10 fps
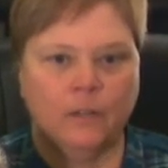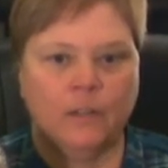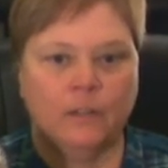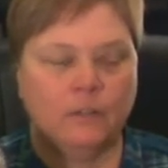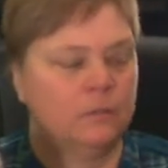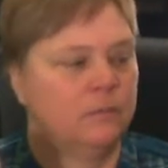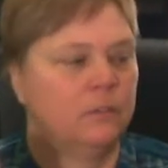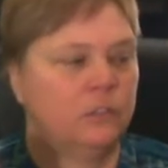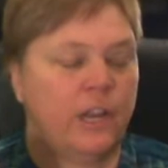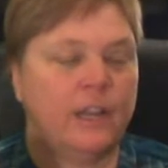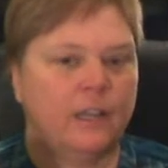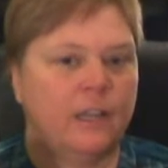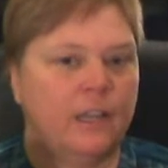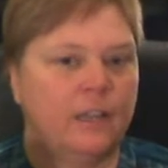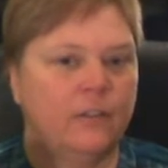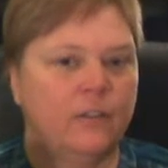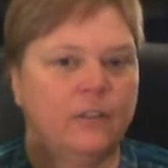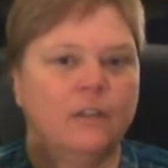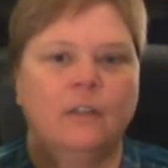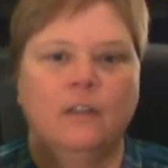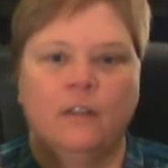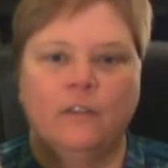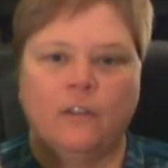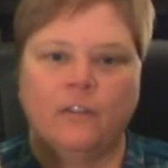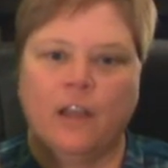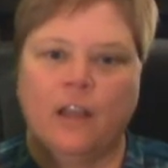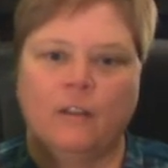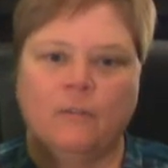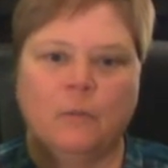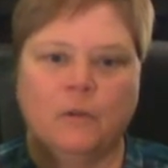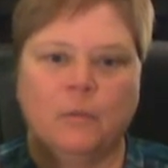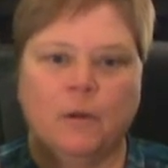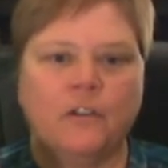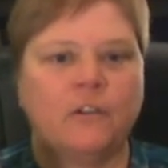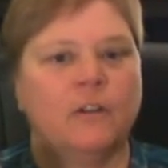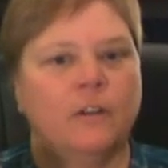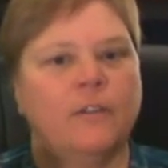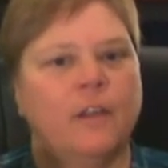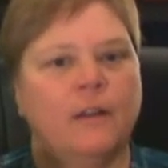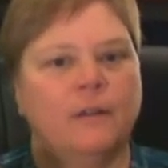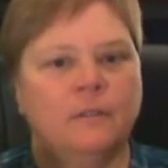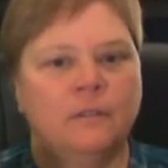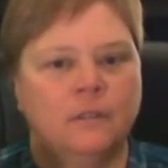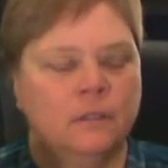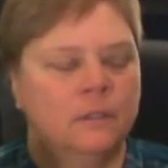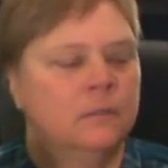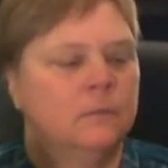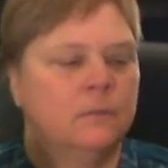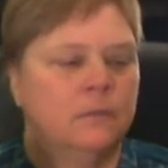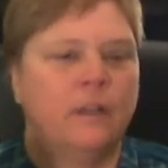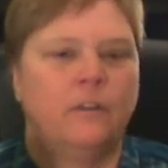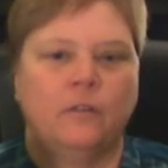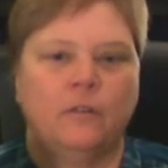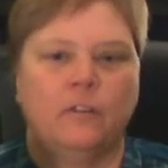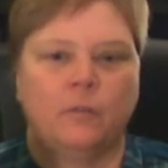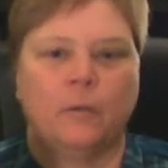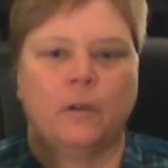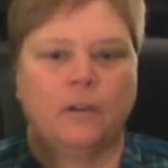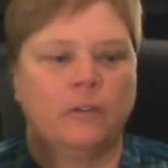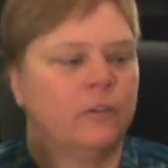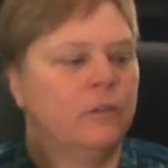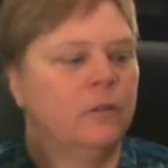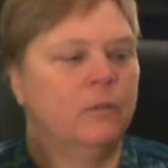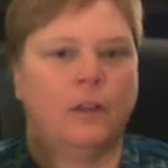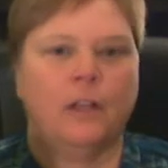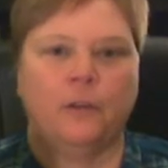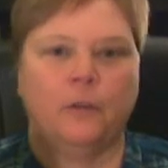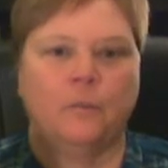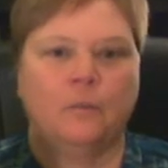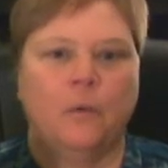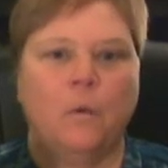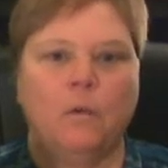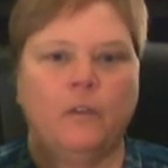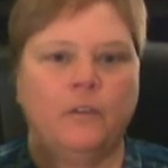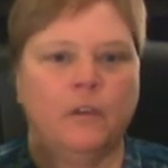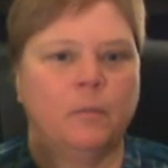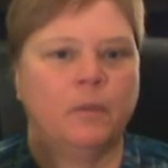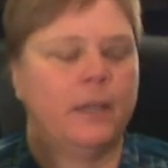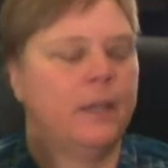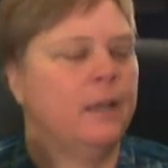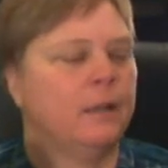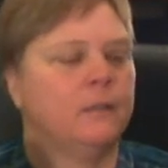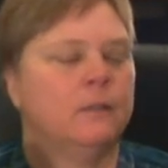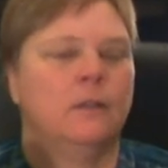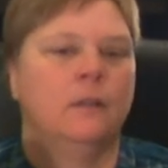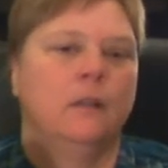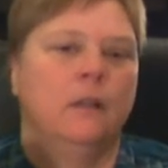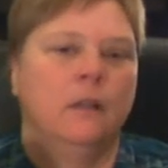We know that shaken cans tend to have more pressure inside. They do disperse volume once you open the can.